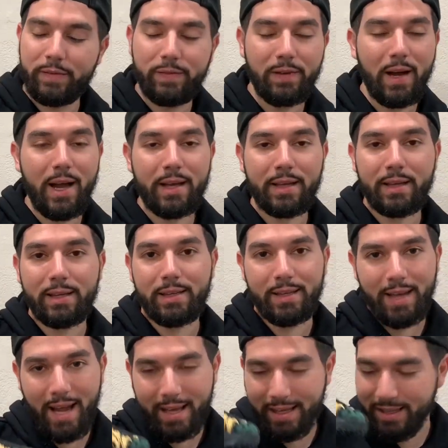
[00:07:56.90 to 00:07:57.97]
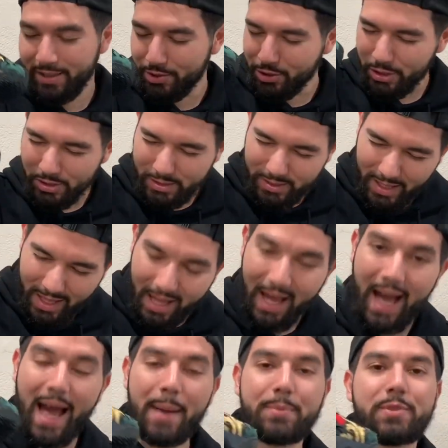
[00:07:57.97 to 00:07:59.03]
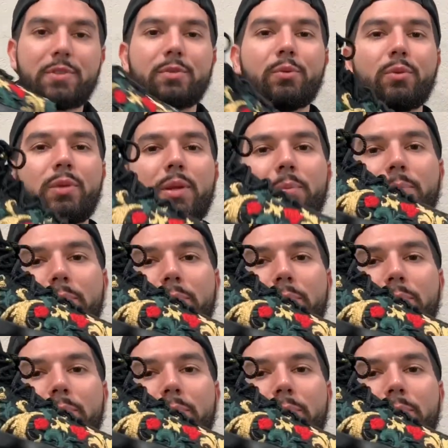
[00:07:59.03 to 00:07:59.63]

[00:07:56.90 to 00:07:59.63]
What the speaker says: Feig and Nike just absolutely